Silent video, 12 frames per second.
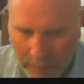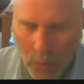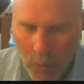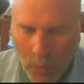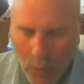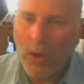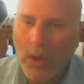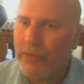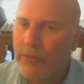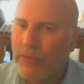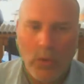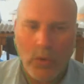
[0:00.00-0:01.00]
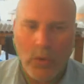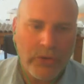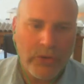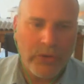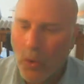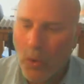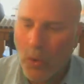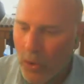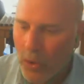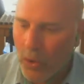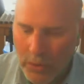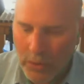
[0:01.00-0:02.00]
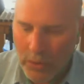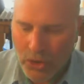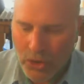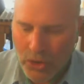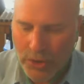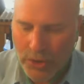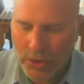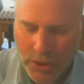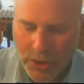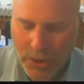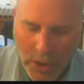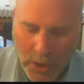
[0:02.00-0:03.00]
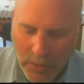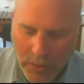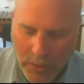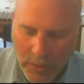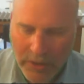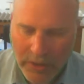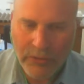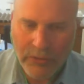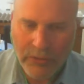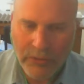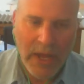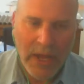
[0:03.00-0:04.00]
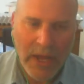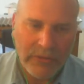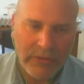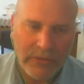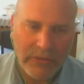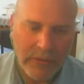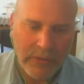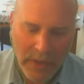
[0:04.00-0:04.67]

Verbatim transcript: all over the world in all Jewish communities to fast